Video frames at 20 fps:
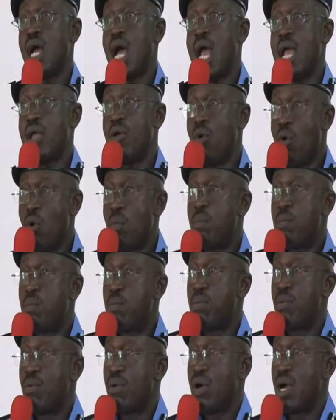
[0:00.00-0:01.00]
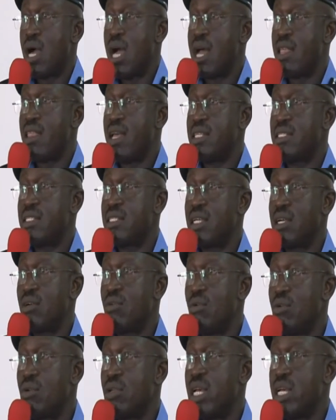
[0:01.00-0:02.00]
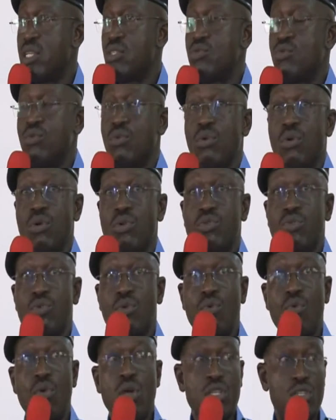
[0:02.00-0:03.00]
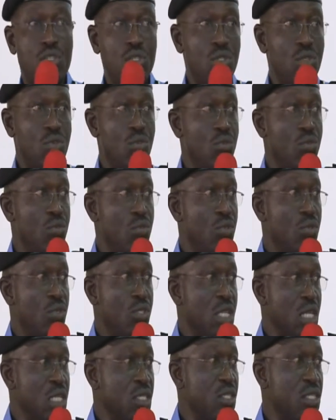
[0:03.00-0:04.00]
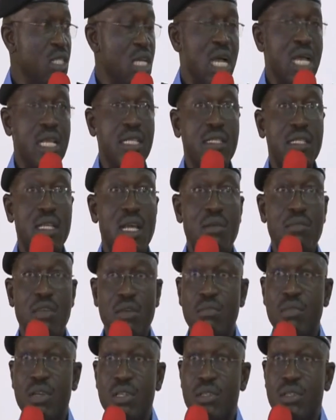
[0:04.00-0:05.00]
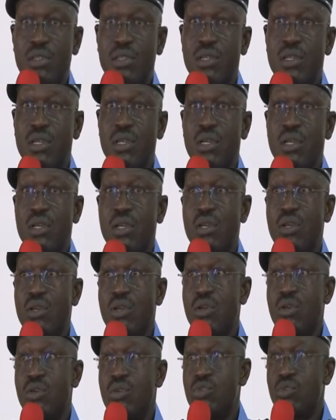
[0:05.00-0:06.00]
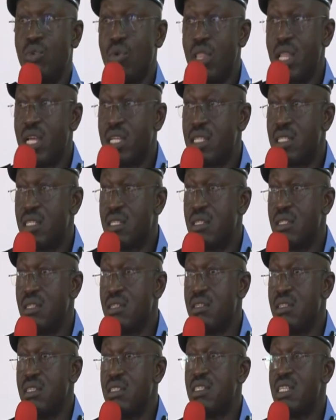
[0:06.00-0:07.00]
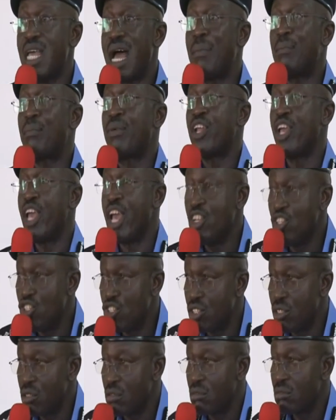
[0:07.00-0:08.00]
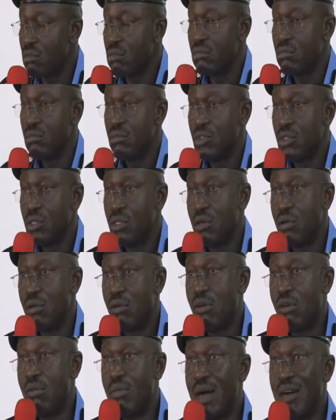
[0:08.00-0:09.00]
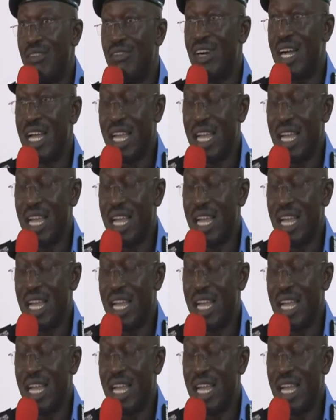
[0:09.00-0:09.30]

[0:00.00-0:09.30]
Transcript: I hope other stakeholders will also continue to sensitize their members so that this apprehension over